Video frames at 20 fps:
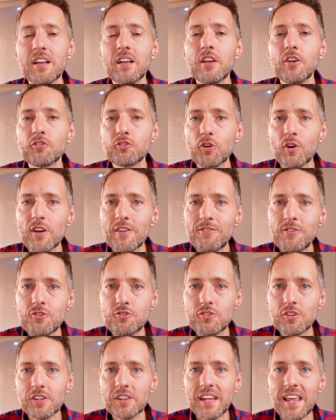So if you
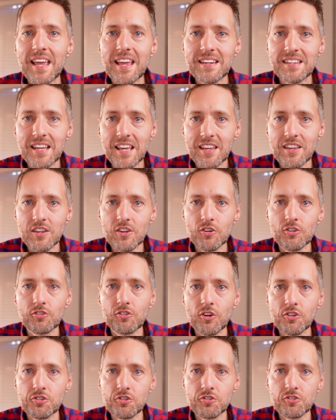delay taking your
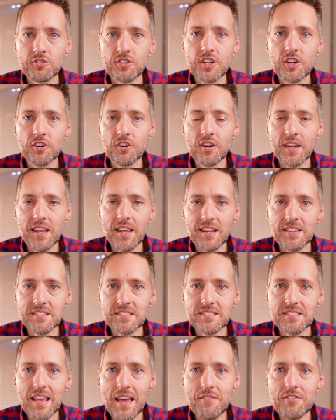Social Security at age
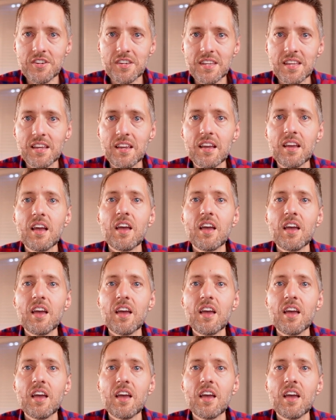70,